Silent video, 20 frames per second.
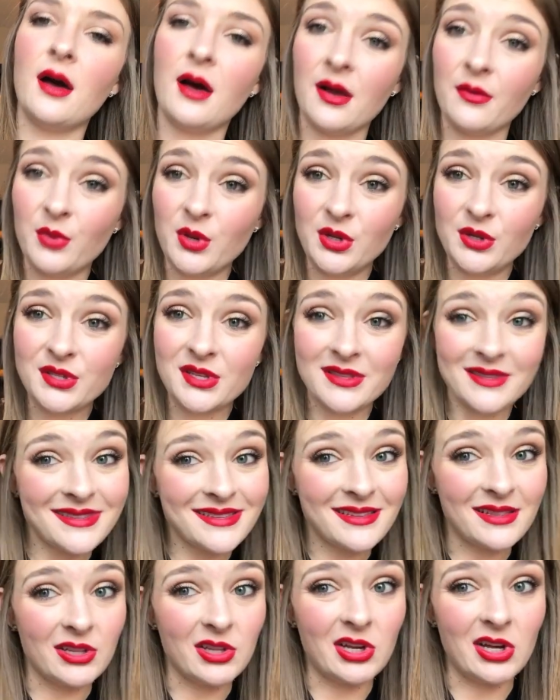I've been using
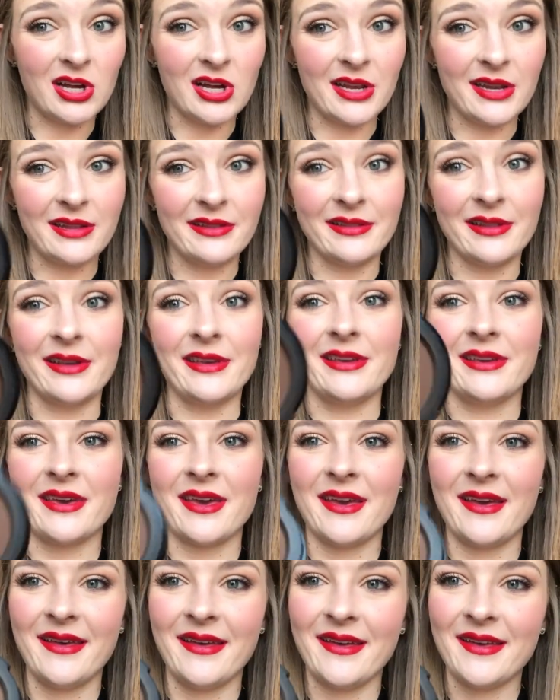this a lot and like